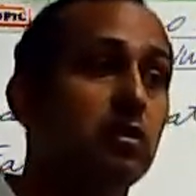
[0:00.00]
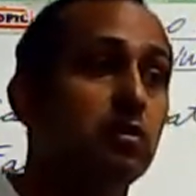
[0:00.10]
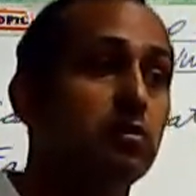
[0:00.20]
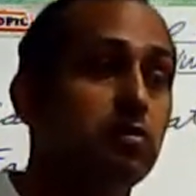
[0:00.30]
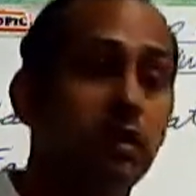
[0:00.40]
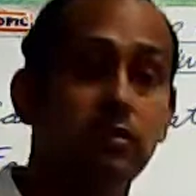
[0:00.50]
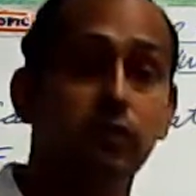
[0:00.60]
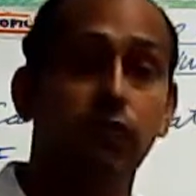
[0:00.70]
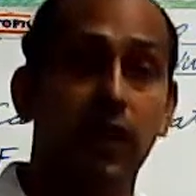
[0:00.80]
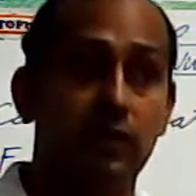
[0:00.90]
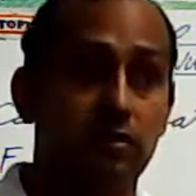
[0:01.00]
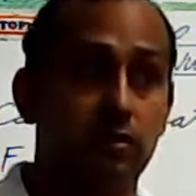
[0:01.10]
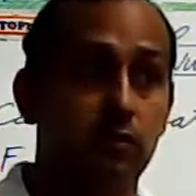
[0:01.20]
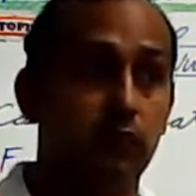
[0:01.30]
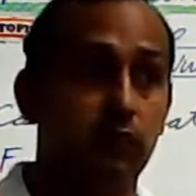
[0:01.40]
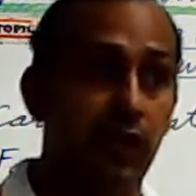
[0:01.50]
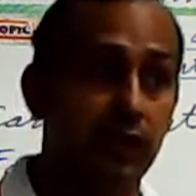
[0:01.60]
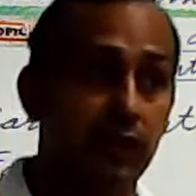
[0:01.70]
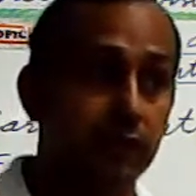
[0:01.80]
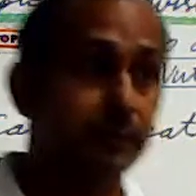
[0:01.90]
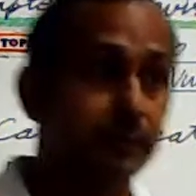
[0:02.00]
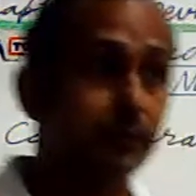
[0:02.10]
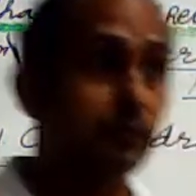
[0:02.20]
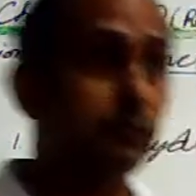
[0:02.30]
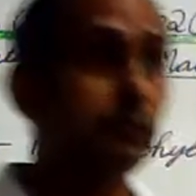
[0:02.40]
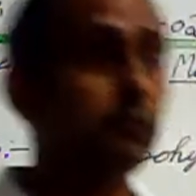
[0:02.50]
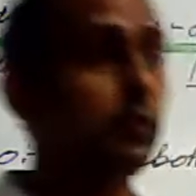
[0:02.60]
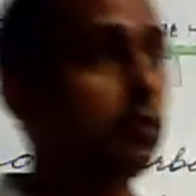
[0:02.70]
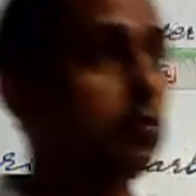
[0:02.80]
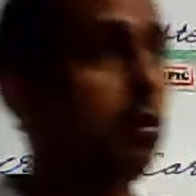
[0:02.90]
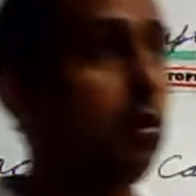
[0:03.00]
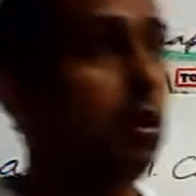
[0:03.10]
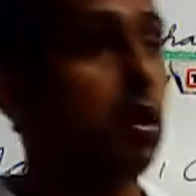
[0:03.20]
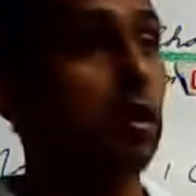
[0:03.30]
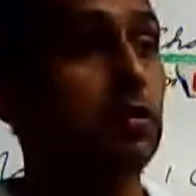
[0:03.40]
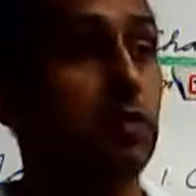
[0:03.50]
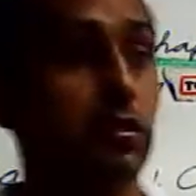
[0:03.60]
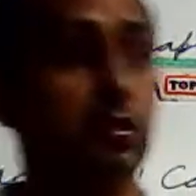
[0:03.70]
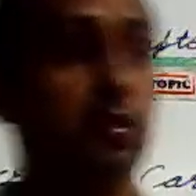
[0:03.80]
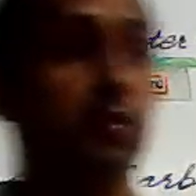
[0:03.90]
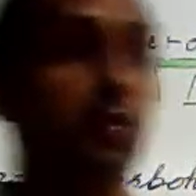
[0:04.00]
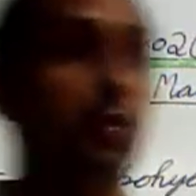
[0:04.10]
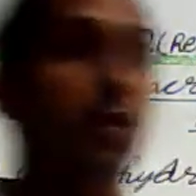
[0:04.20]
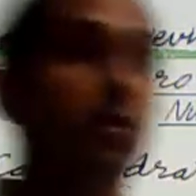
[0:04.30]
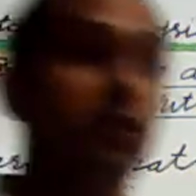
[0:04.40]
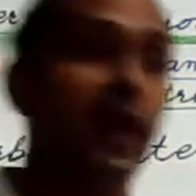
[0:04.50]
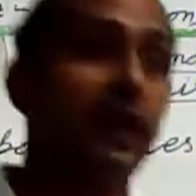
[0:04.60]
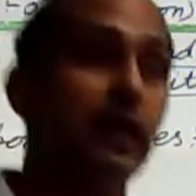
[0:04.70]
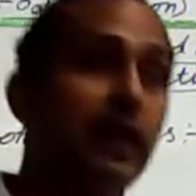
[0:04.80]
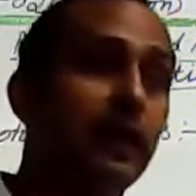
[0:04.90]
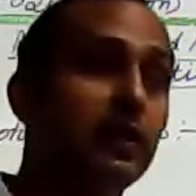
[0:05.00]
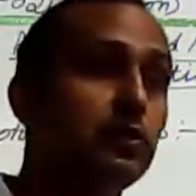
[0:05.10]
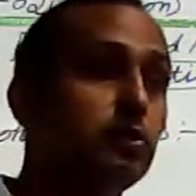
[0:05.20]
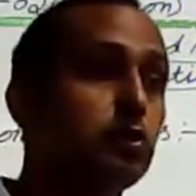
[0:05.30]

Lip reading: stressed fats. Fat. So structured fat, it is